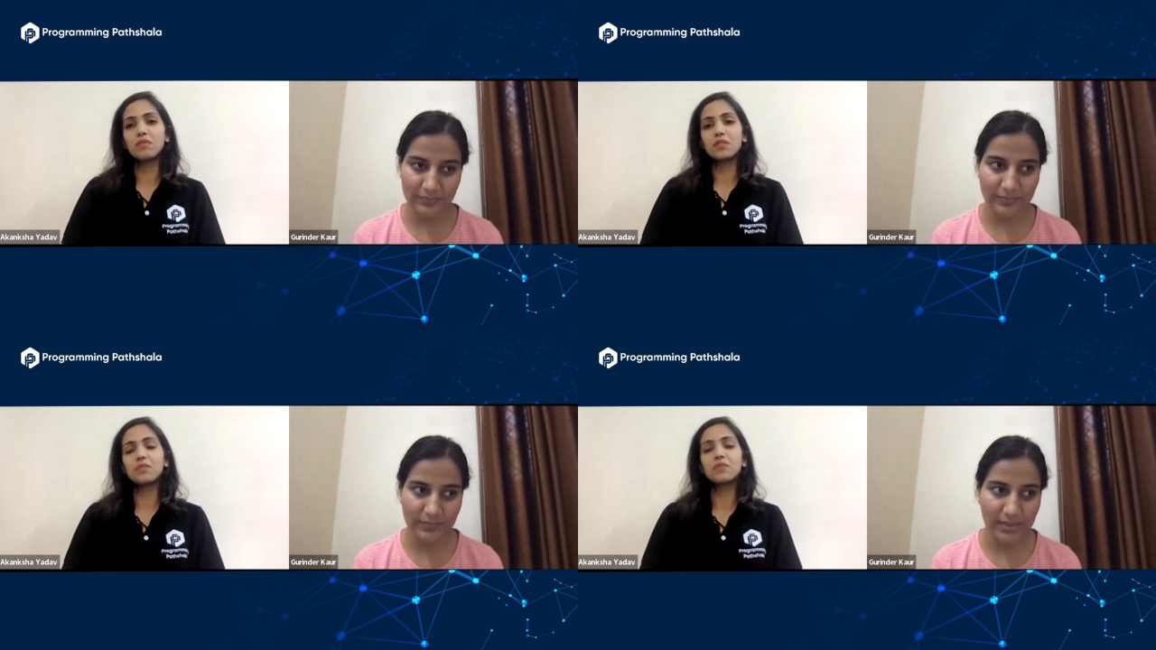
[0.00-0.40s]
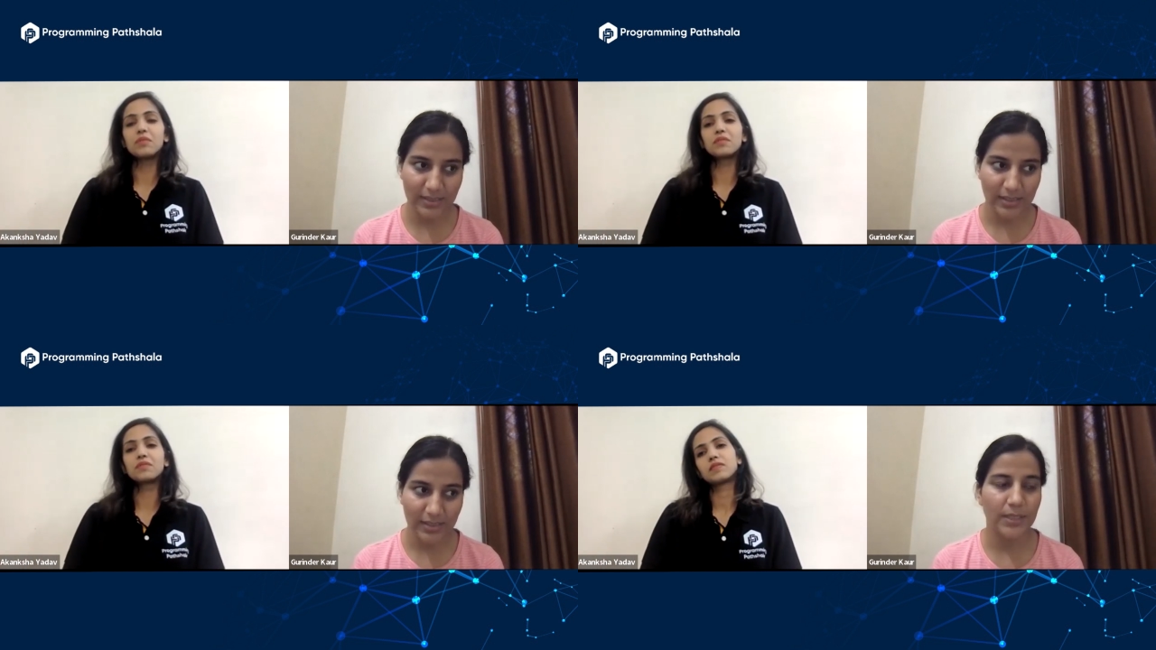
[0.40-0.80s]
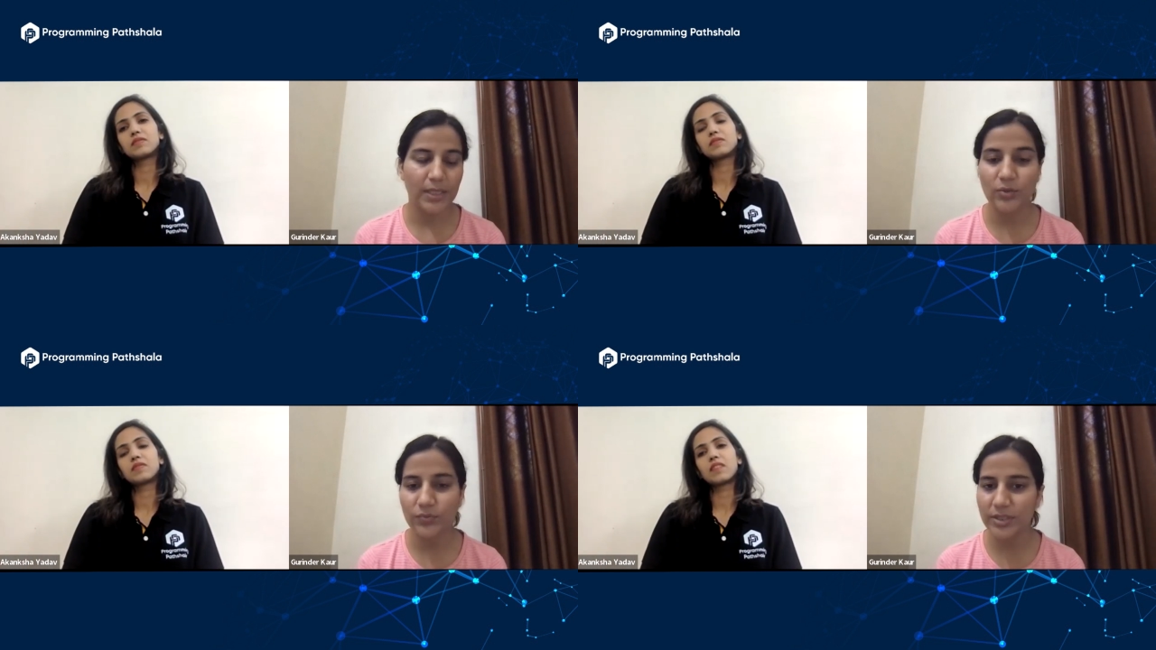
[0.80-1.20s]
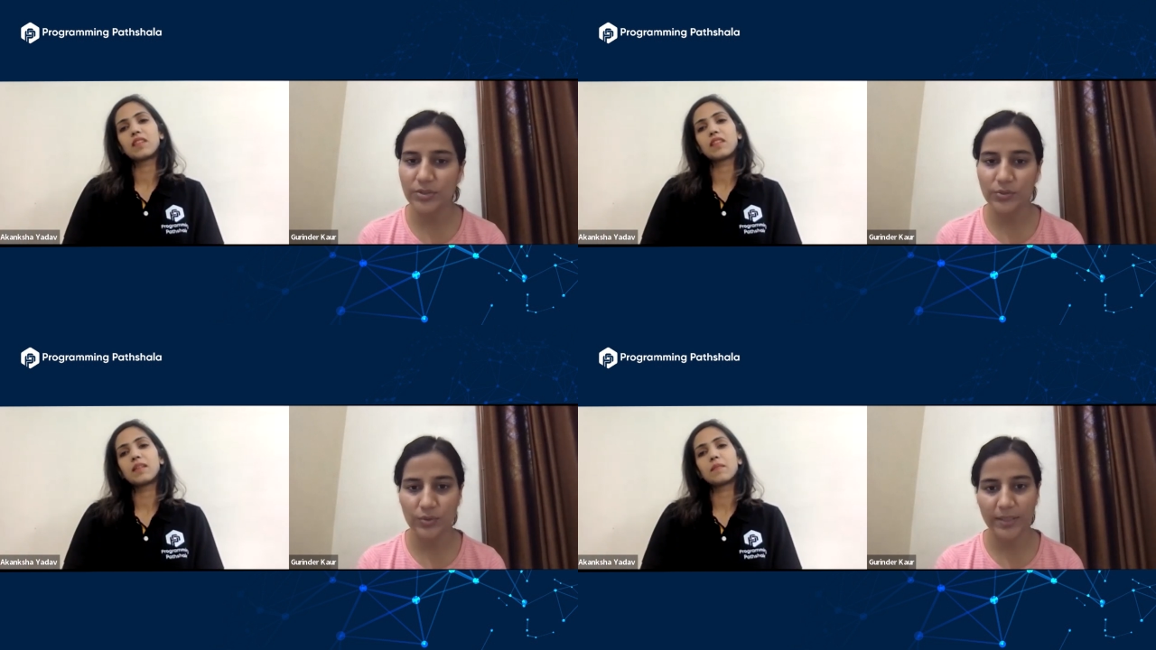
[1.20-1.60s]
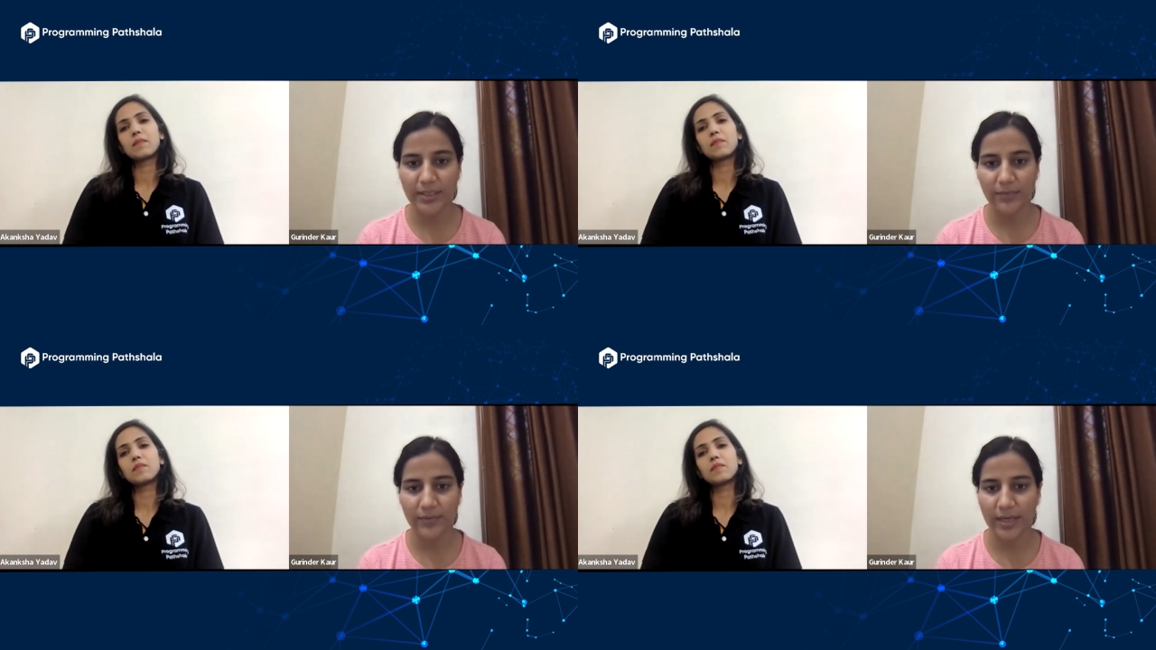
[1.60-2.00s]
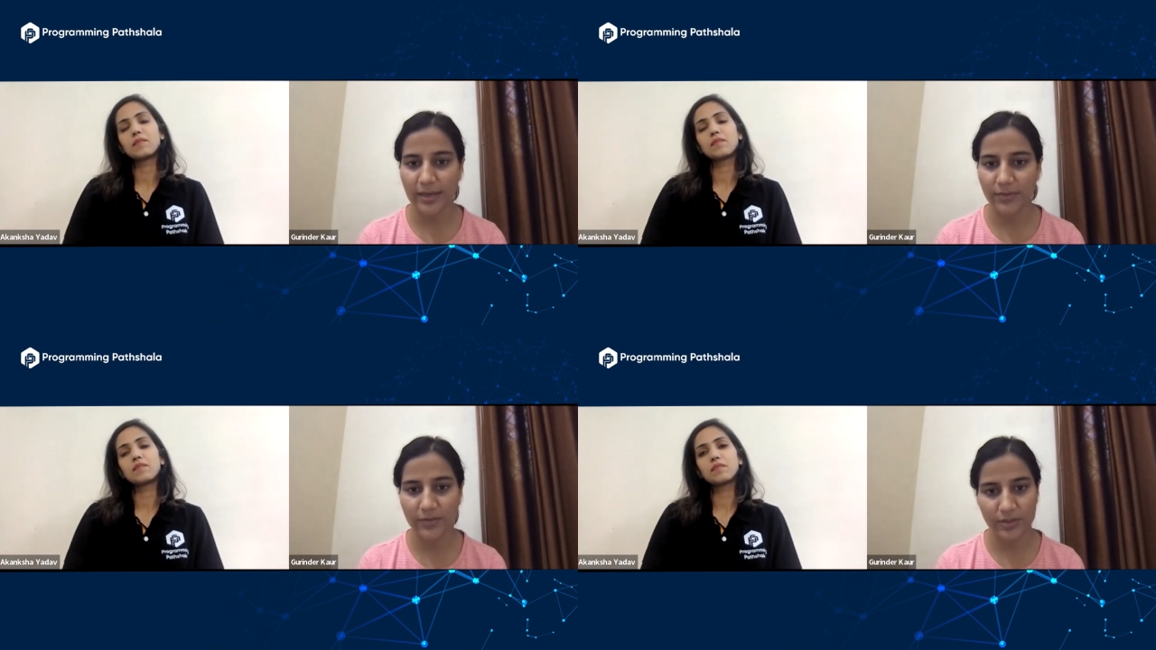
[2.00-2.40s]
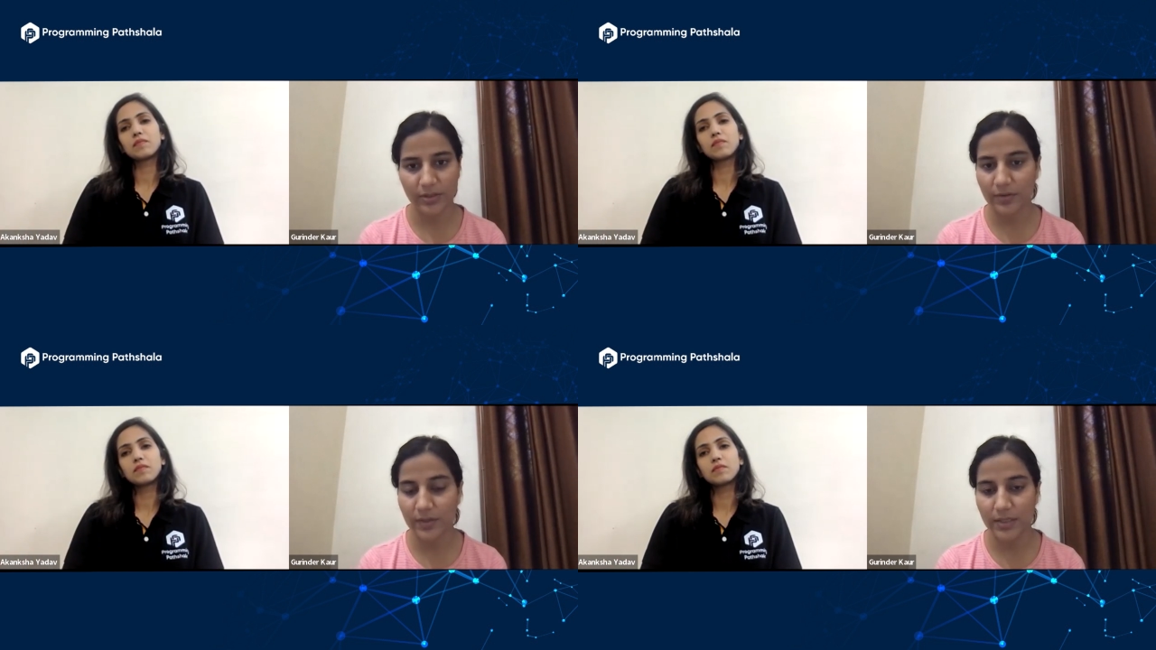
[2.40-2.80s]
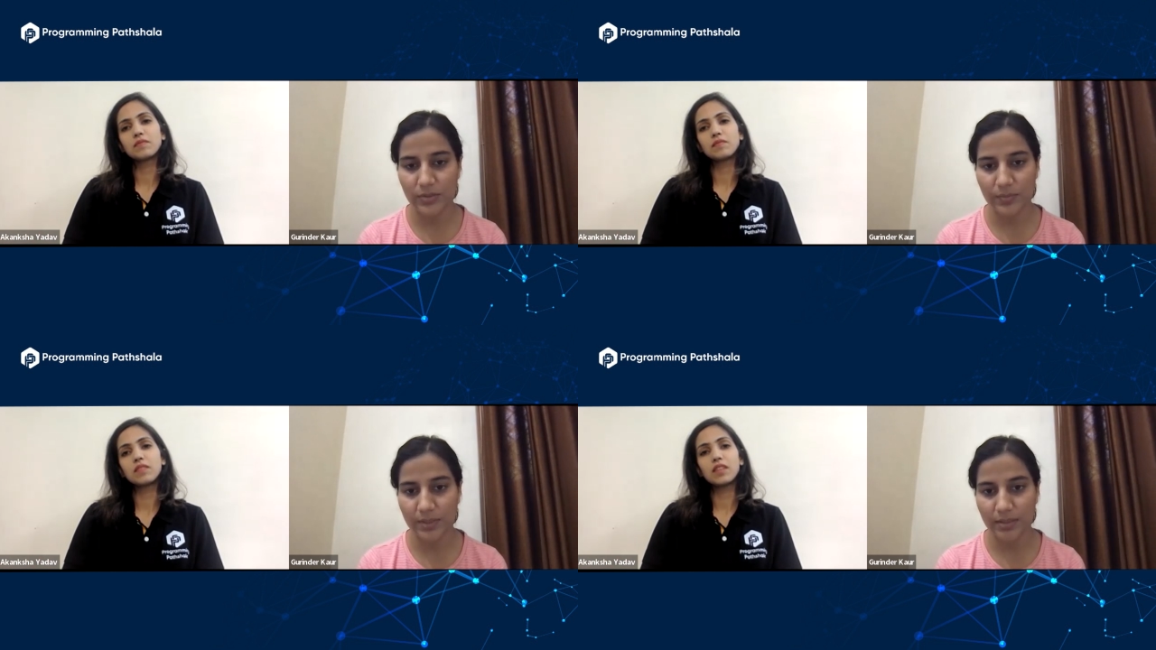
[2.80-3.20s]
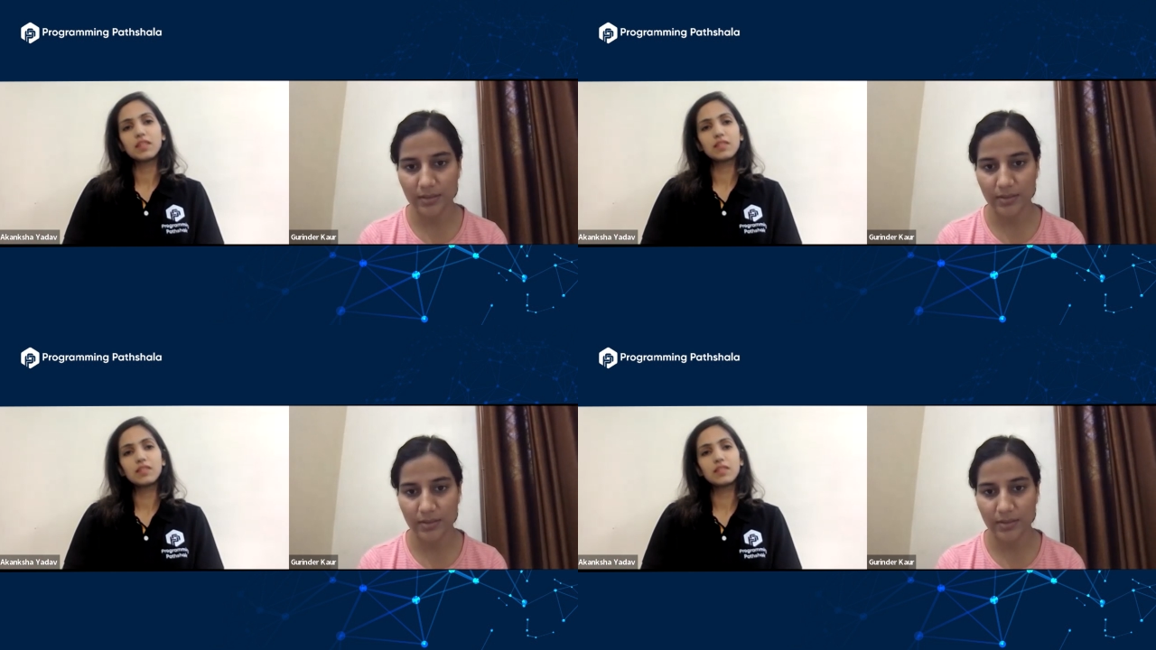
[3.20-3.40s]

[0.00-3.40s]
Speaker 1: for you? Anupvija told me that we have given your resume.